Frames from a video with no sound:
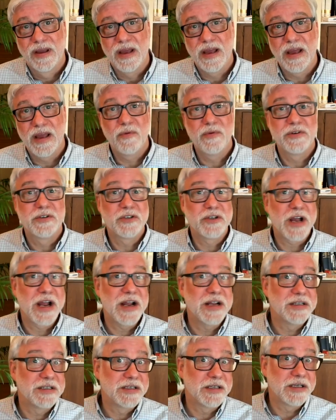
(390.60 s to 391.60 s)
It was
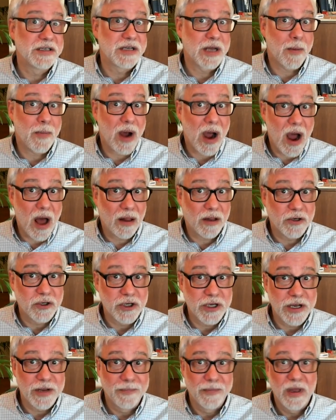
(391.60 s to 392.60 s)
changed to
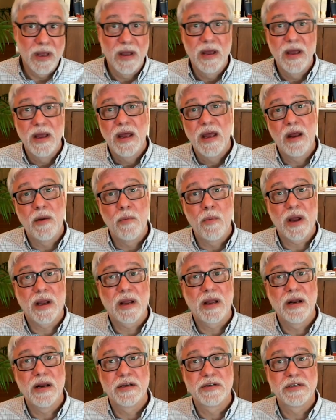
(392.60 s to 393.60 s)
topology in
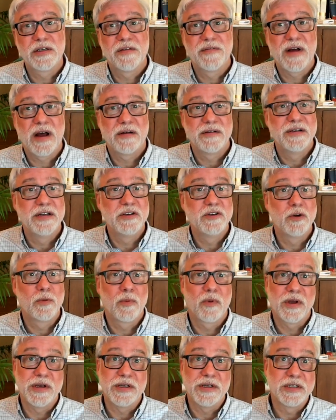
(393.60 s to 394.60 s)
recognition of how digital
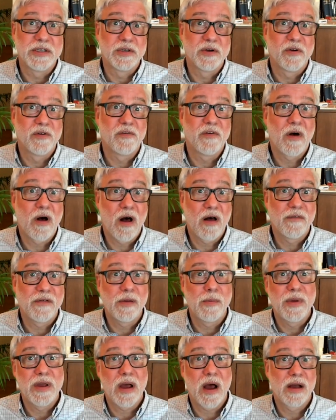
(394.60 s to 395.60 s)
places are
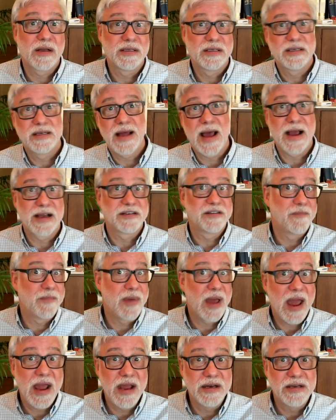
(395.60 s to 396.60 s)
evolving beyond stacks of
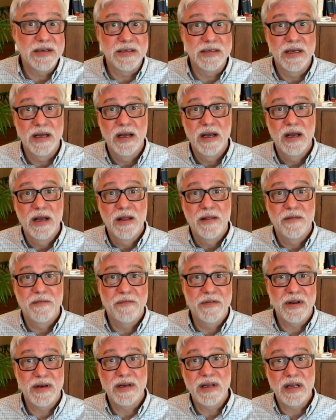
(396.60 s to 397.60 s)
pages
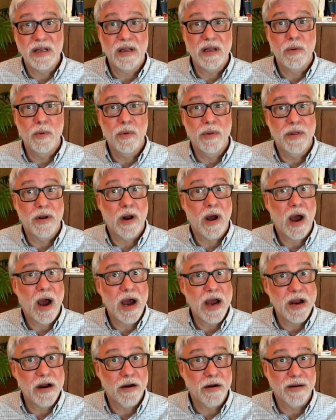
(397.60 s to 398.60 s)
that fit neatly within a
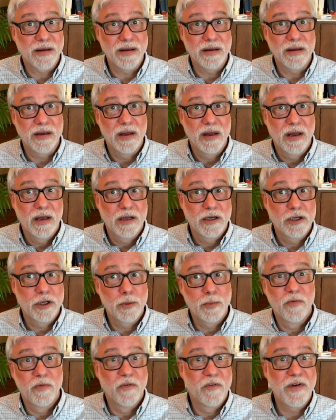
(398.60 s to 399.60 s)
hierarchy
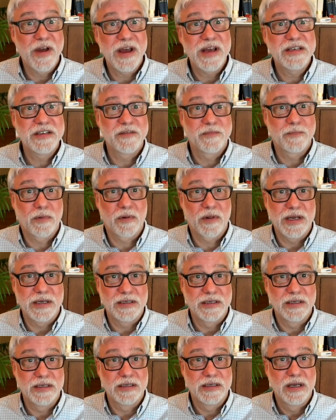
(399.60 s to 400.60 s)
to pervasive
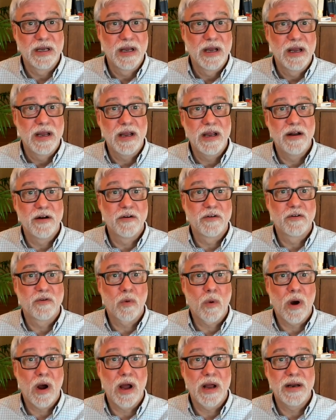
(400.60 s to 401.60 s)
places
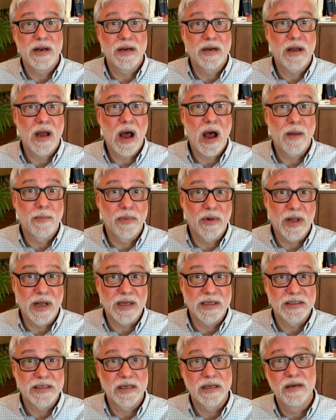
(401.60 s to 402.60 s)
intertwined in
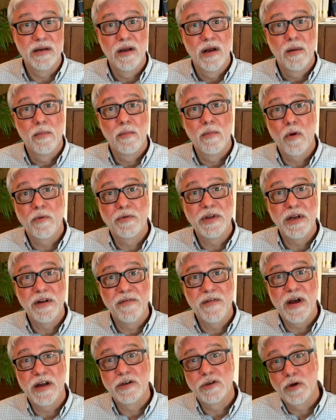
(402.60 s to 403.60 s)
complex and
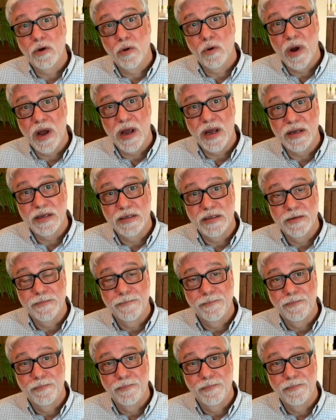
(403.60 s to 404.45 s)
multidimensional ways.